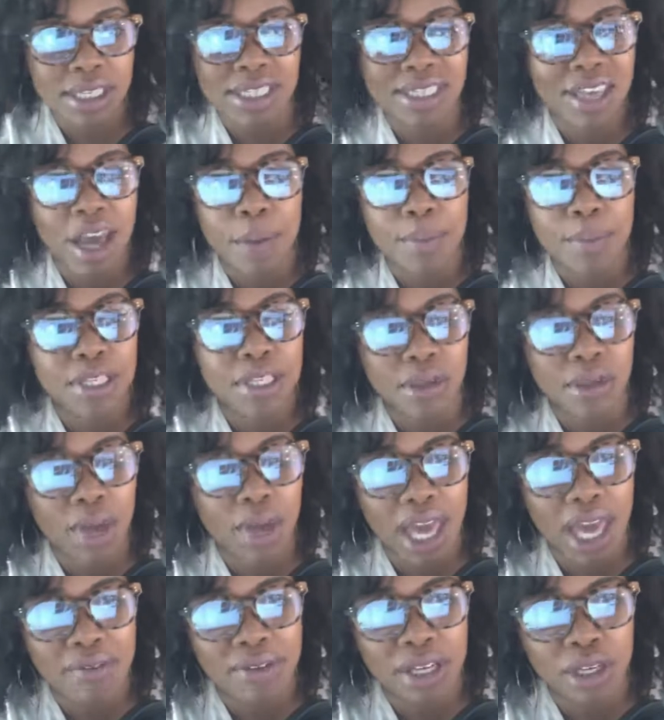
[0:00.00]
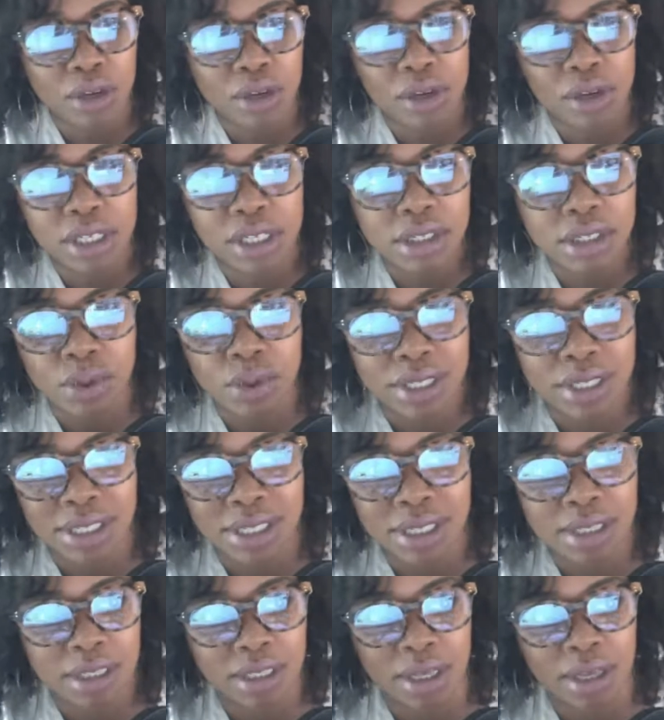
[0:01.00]
These companies don't have any credit to
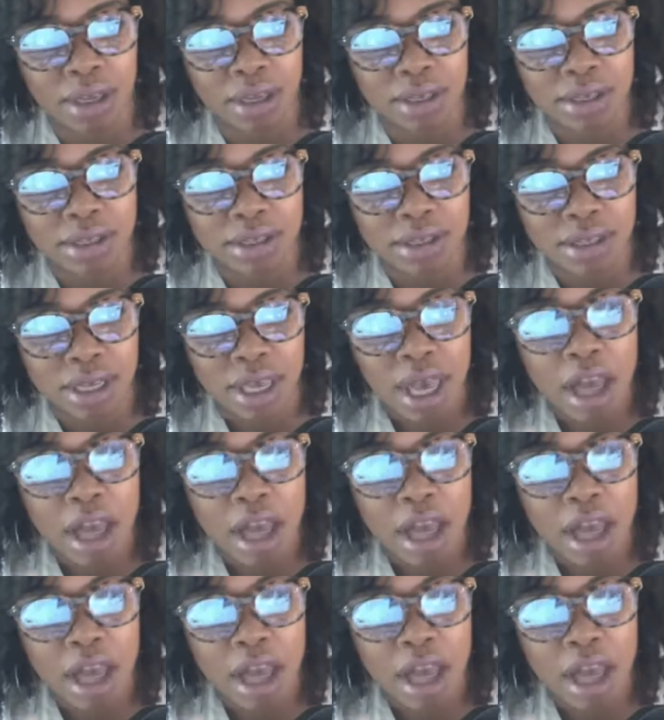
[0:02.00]
extend to us.